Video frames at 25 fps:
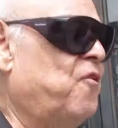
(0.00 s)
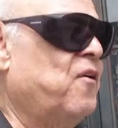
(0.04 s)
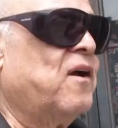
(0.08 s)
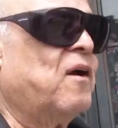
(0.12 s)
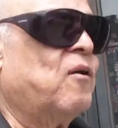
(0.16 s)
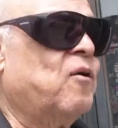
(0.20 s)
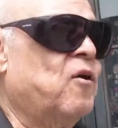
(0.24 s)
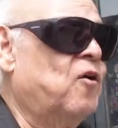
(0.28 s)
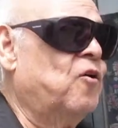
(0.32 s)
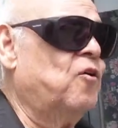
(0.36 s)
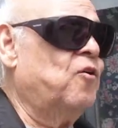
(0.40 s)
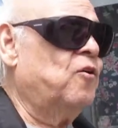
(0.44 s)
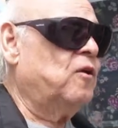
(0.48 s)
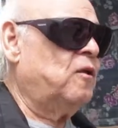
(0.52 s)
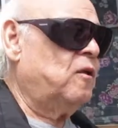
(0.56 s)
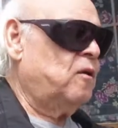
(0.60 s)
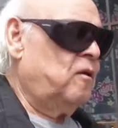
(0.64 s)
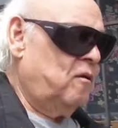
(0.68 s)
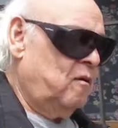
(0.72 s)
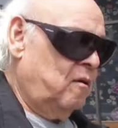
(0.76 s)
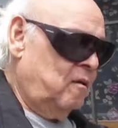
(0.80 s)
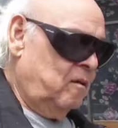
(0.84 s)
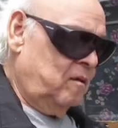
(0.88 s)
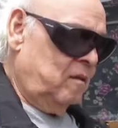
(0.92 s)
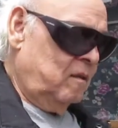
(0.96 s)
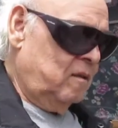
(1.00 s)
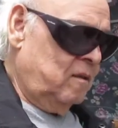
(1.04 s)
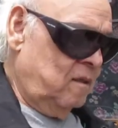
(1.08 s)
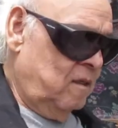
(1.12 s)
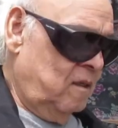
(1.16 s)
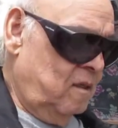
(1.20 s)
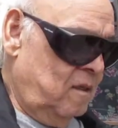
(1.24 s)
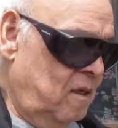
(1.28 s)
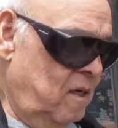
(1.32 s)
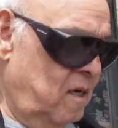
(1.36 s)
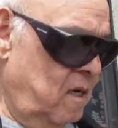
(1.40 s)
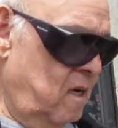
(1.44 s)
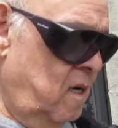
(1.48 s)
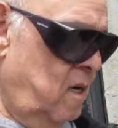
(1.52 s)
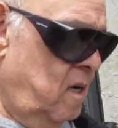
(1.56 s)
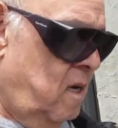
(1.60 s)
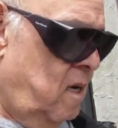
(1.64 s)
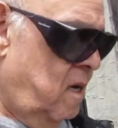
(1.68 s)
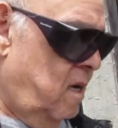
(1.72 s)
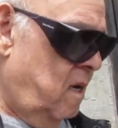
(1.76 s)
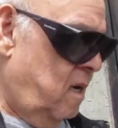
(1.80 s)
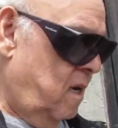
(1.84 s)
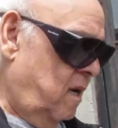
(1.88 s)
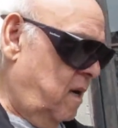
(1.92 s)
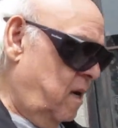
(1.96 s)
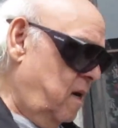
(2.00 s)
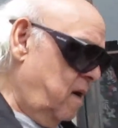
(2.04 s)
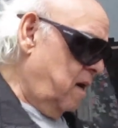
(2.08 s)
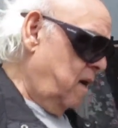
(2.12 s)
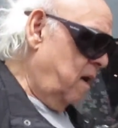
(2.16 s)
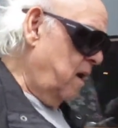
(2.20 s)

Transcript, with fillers: Feeling you, good? Yeah, feeling good. I see